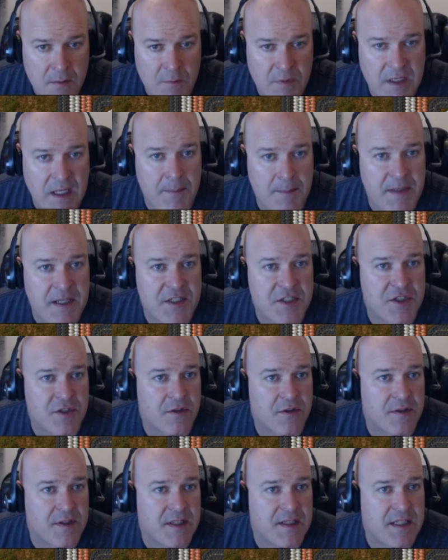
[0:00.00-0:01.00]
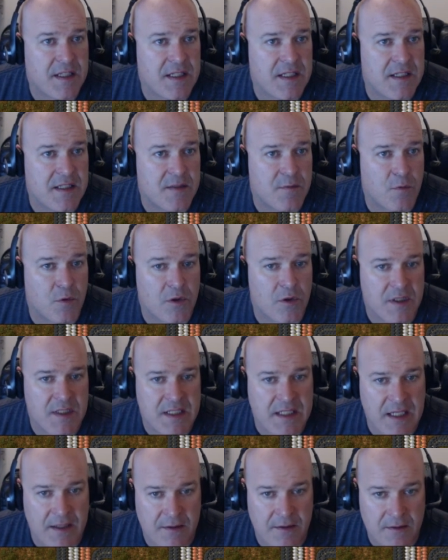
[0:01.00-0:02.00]
we got to make sure that these work
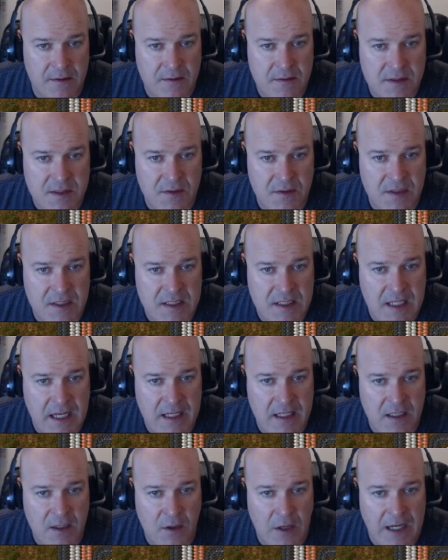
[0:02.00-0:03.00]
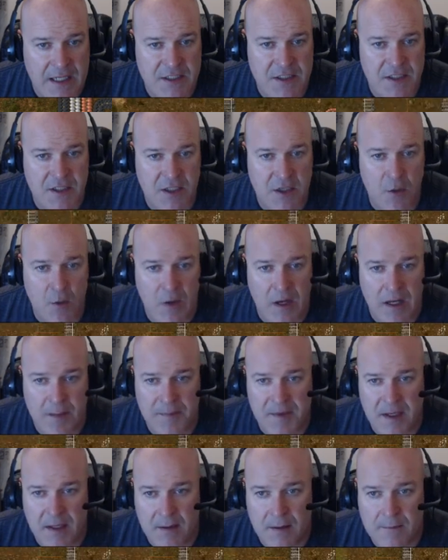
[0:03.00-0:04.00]
together. So this guy can actually go way
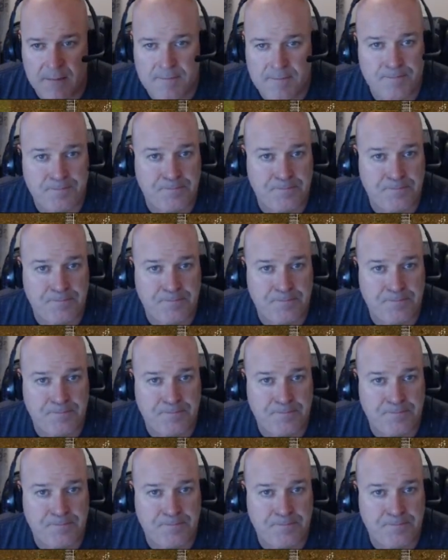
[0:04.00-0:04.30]
up there.